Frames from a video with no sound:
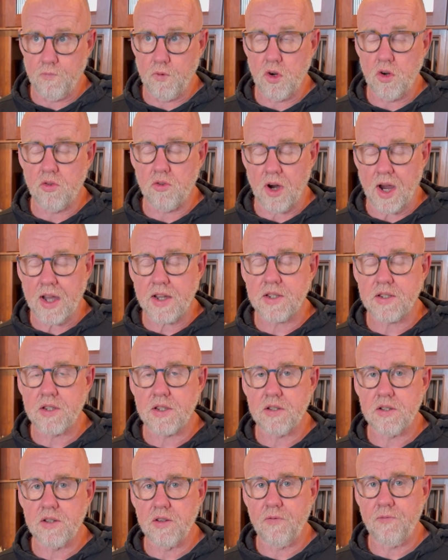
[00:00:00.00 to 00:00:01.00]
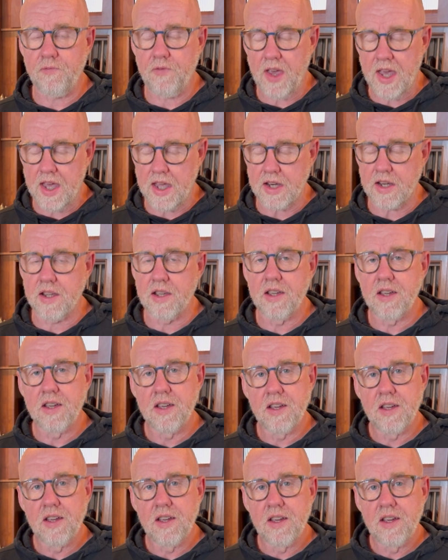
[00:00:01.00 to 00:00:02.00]
grass-fed,
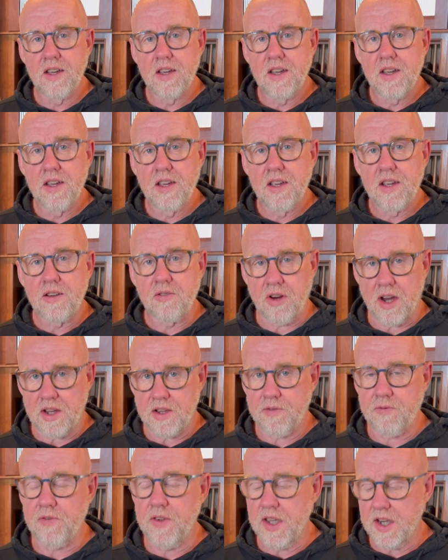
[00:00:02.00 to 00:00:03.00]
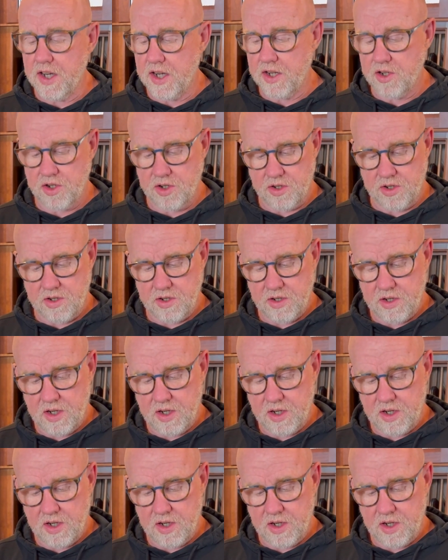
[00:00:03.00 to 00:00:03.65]
grass-finished